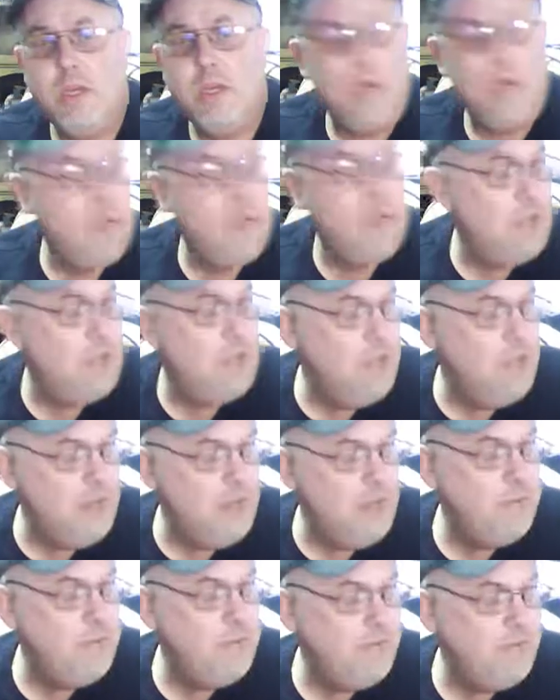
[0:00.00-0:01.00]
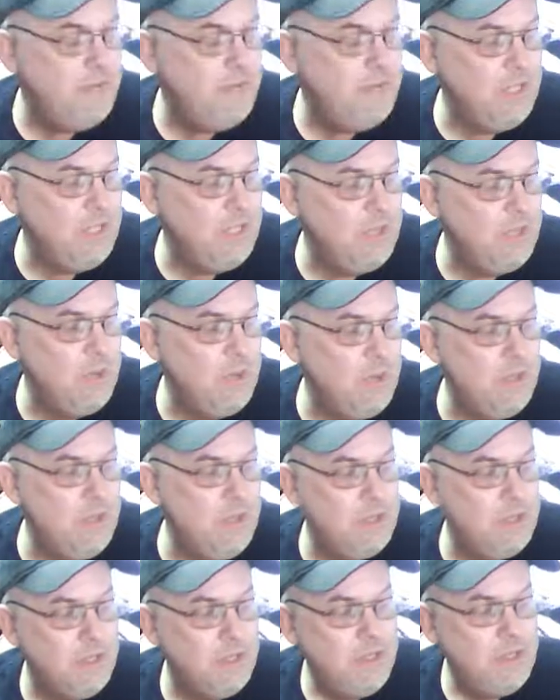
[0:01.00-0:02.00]
not been feeling
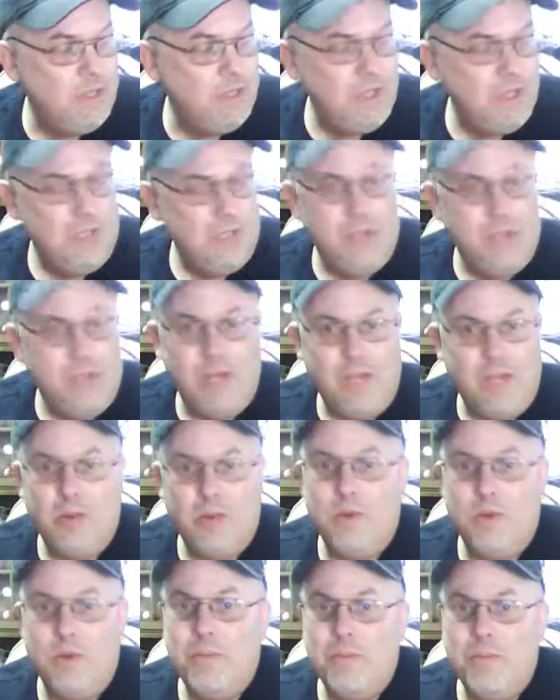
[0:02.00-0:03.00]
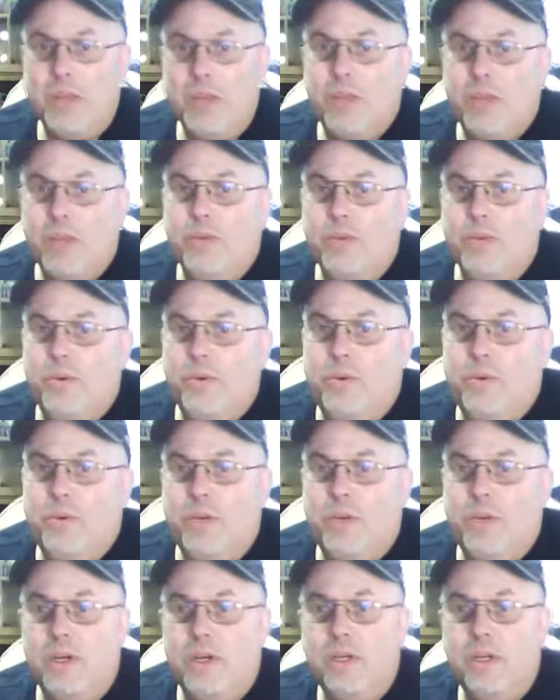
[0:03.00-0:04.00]
well, and going back through,
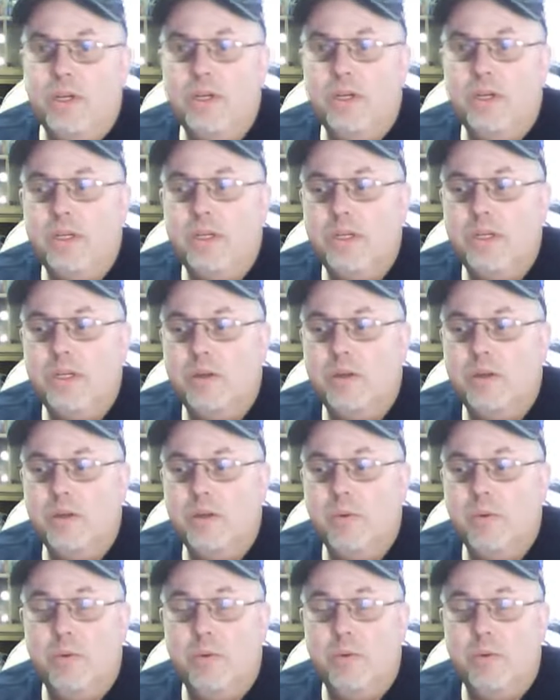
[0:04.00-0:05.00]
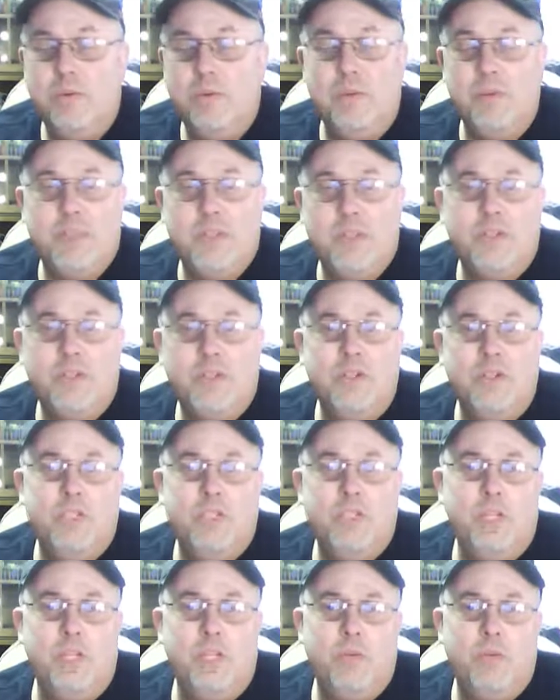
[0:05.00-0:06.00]
my
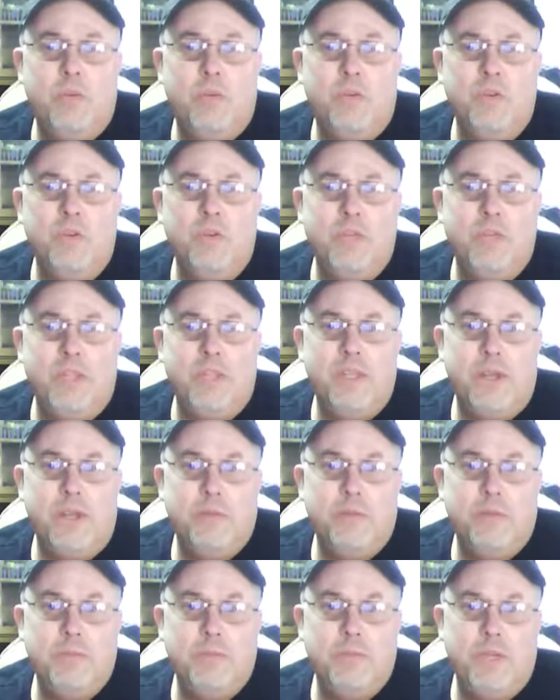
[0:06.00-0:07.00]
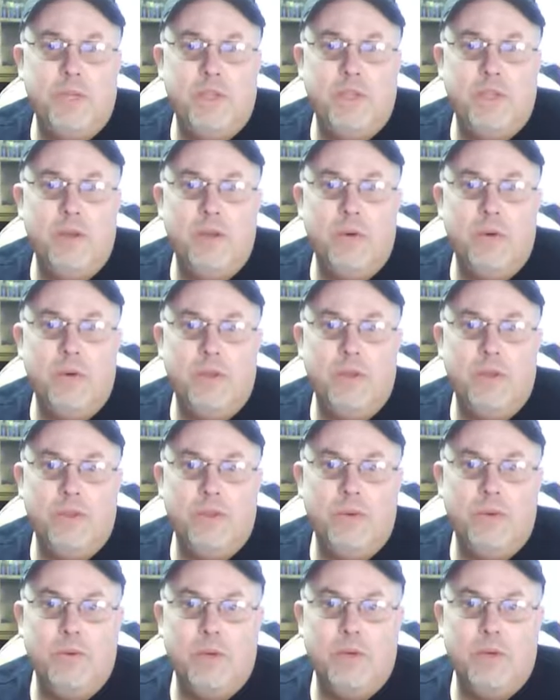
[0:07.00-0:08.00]
surgeon had warned me that I would be going
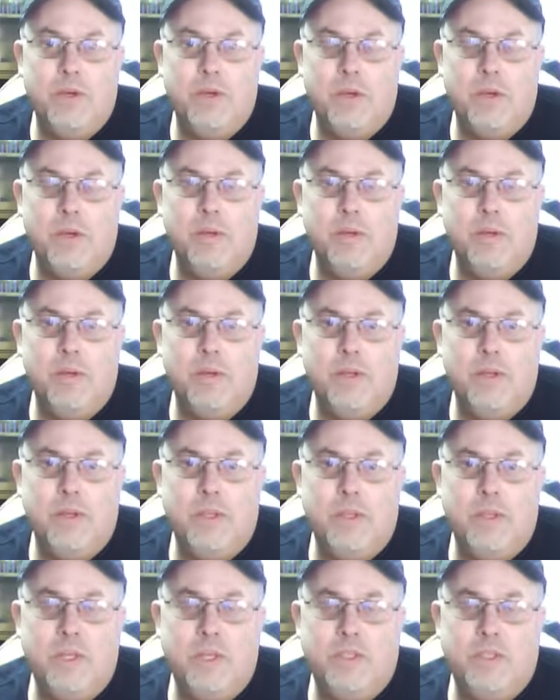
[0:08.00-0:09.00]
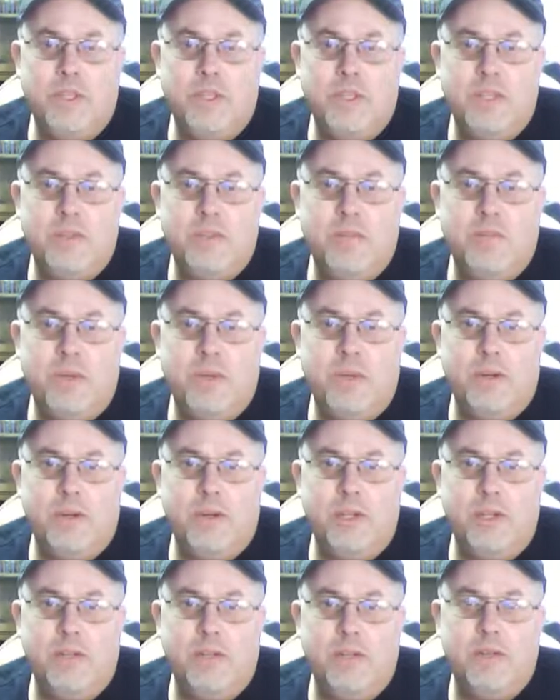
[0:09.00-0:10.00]
through an extensive
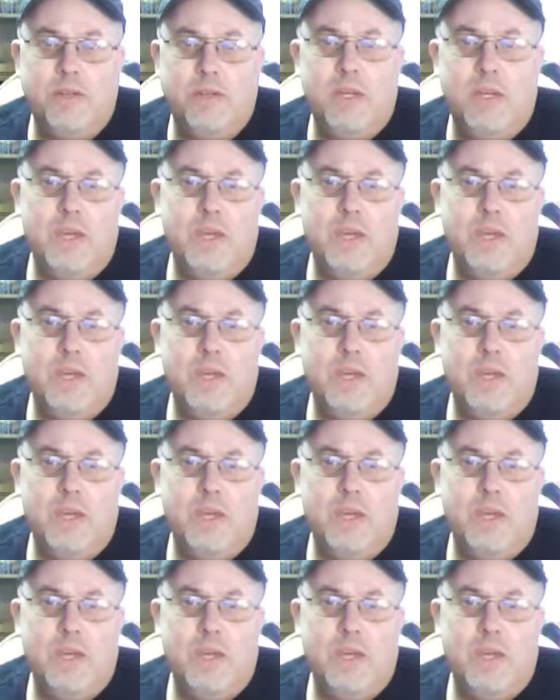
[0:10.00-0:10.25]
period